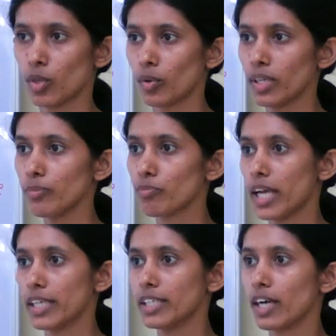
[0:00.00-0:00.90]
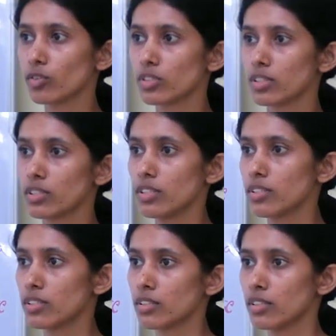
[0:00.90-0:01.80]
Okay, any doubts in
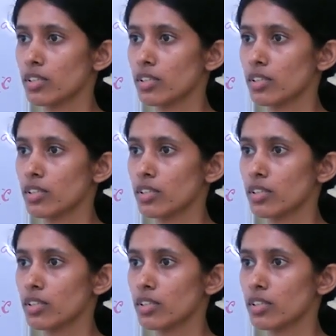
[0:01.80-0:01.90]
this?